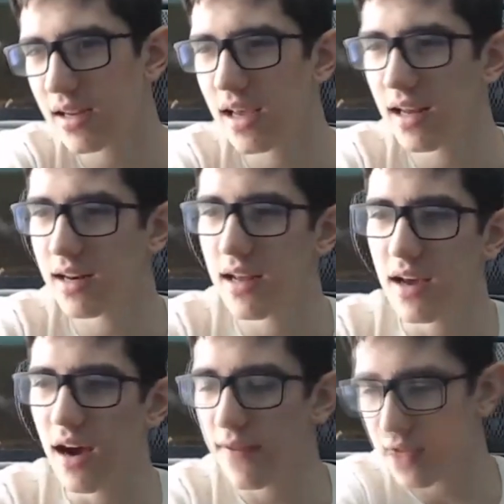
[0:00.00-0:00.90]
and
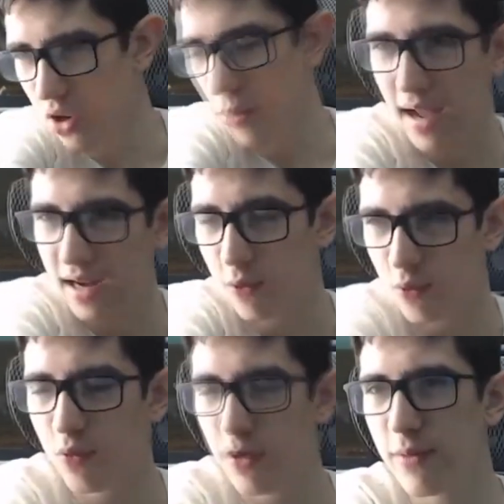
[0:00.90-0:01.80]
I have to go back and
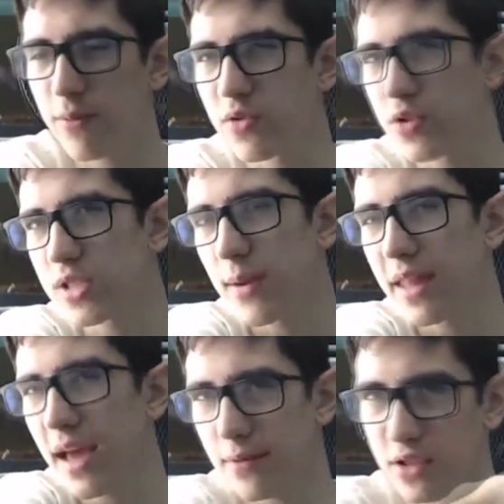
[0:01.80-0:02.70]
redo some of
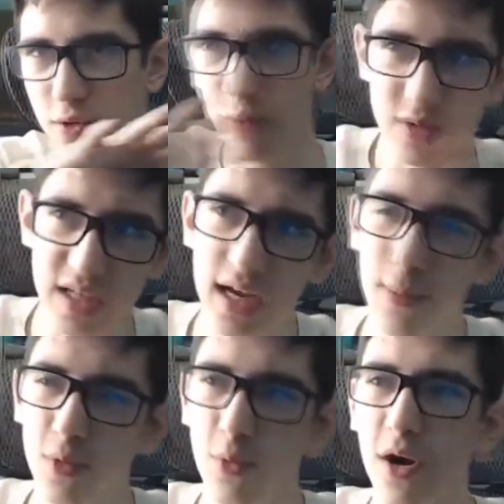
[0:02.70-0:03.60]
that to sync
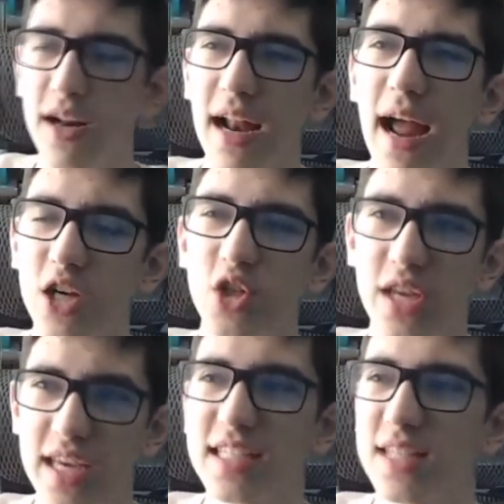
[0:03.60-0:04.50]
up with what it
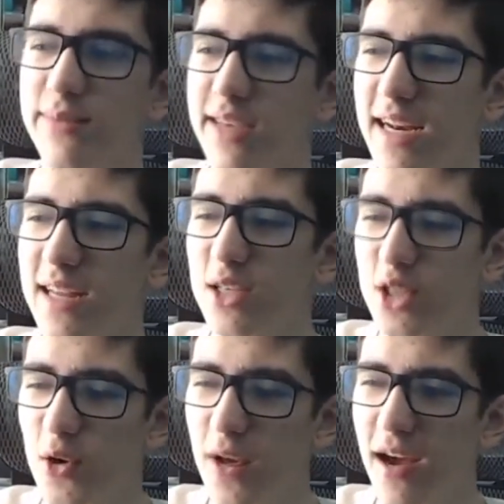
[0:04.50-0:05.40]
actually is at the beginning of the
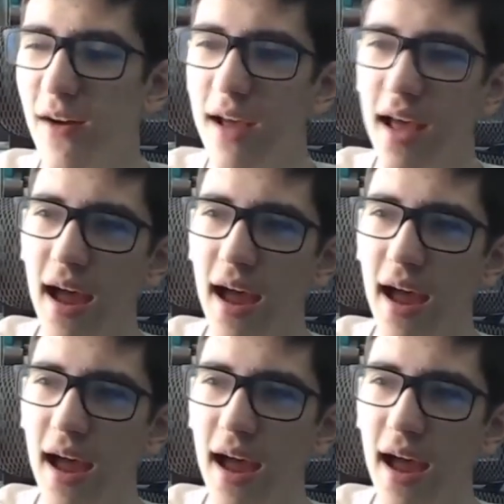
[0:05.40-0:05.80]
show now.